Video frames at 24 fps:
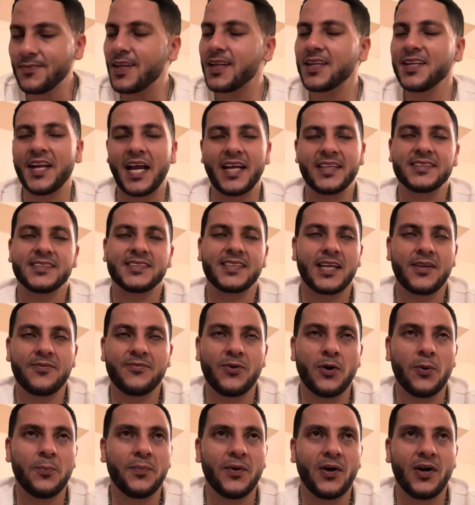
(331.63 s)
not to say
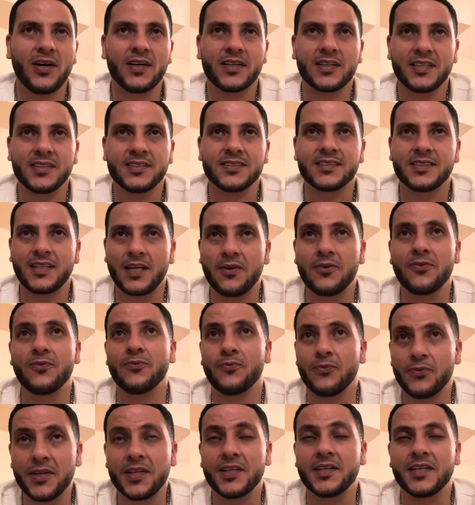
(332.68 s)
football because they're
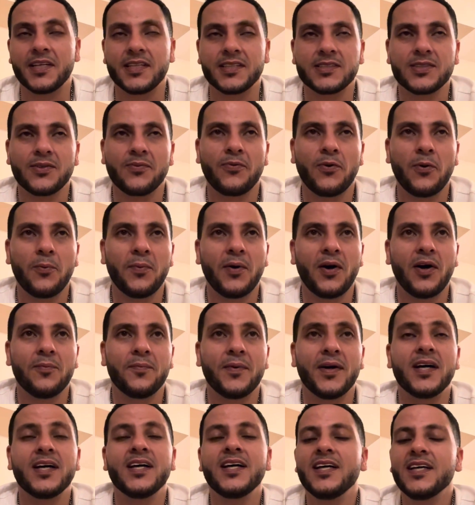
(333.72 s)
really into football,
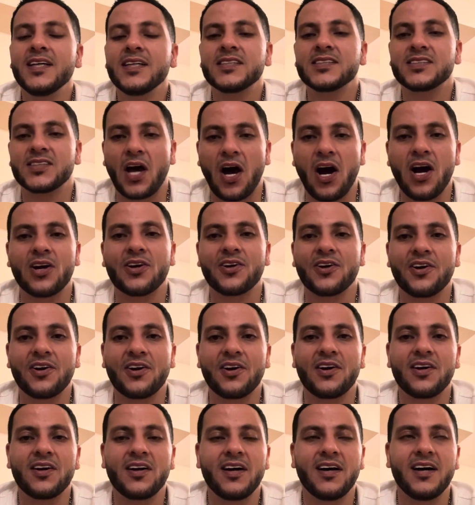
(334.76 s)
but
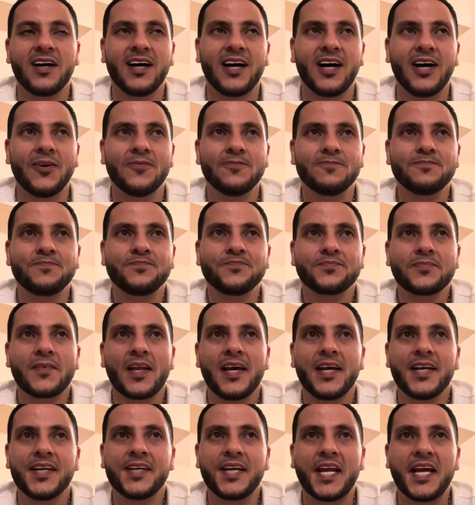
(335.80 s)
soccer
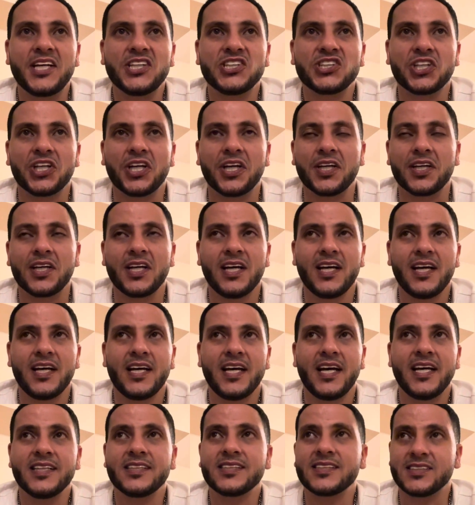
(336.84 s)
nation.
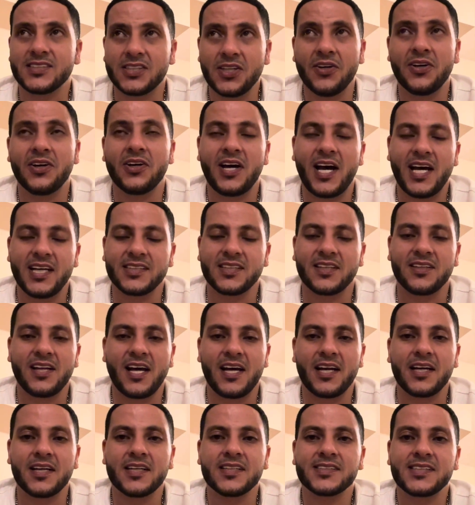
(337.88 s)
It still has a
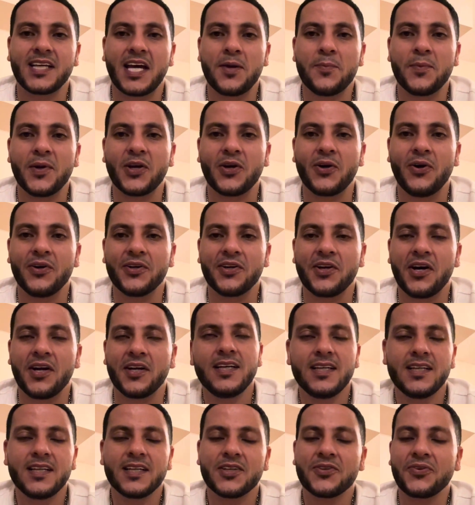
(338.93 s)
lot of excitement going on.
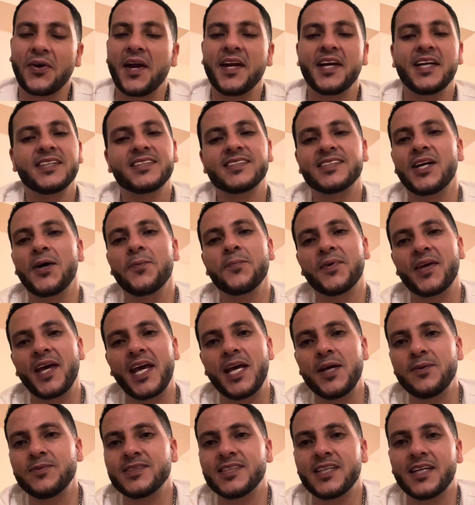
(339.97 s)
Granted, some
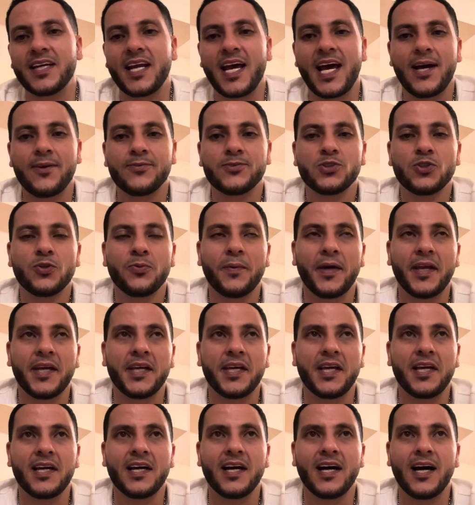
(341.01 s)
games didn't have too
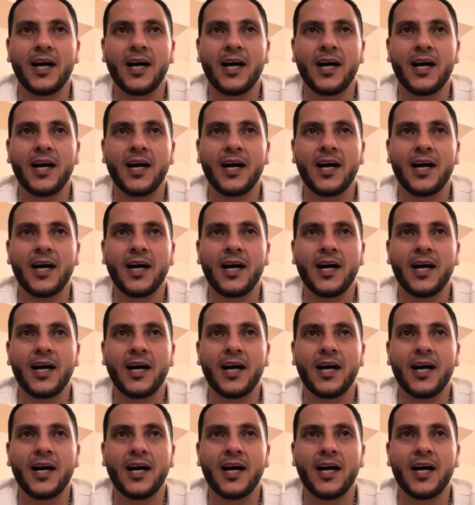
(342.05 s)
many